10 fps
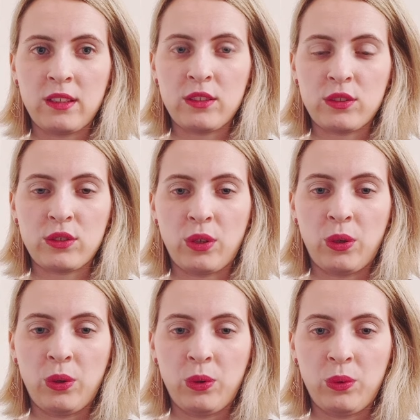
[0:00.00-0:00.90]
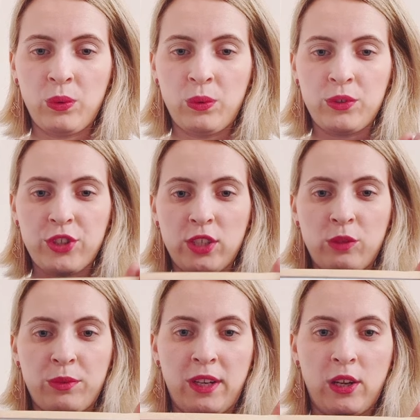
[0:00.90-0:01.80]
So try
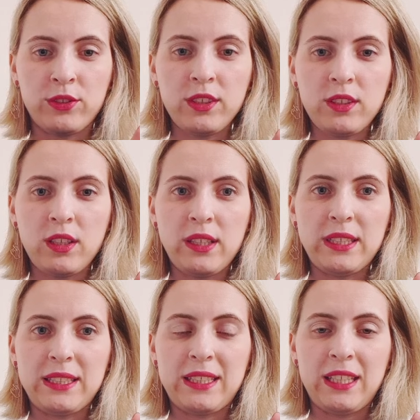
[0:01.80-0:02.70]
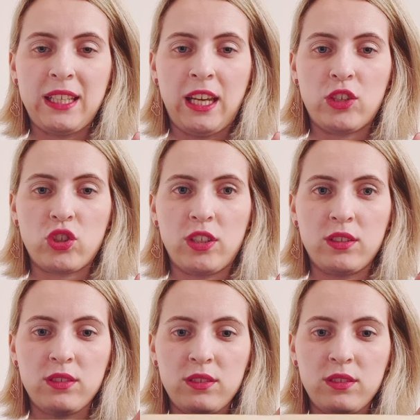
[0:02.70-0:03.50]
to pronounce it. Siječanj.